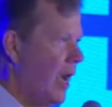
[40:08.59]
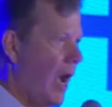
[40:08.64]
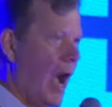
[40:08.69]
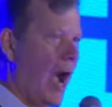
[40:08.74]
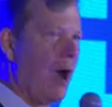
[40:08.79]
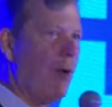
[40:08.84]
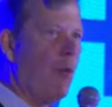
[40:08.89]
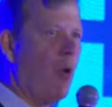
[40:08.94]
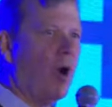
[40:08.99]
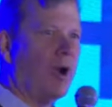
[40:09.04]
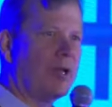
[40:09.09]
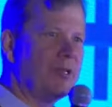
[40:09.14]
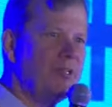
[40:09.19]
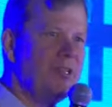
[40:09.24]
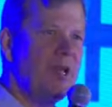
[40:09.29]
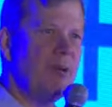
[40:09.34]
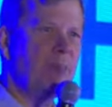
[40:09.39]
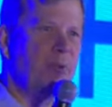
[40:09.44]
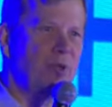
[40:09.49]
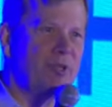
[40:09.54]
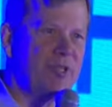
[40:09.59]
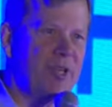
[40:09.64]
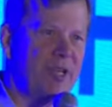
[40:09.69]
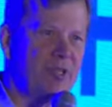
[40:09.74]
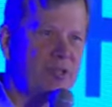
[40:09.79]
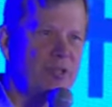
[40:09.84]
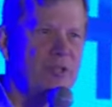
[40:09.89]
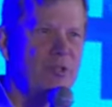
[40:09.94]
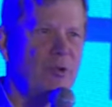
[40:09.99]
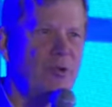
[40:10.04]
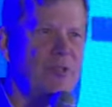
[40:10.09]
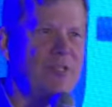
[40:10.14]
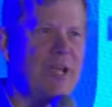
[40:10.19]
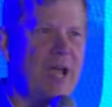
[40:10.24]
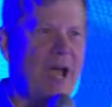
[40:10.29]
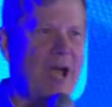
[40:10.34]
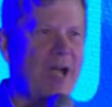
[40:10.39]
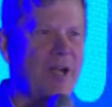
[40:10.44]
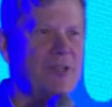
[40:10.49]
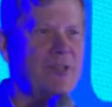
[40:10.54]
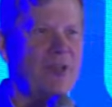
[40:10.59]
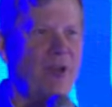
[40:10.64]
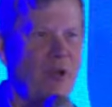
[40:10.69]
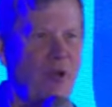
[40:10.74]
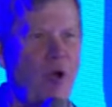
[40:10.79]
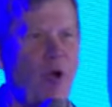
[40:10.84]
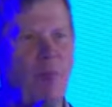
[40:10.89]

I want a 10% surtax on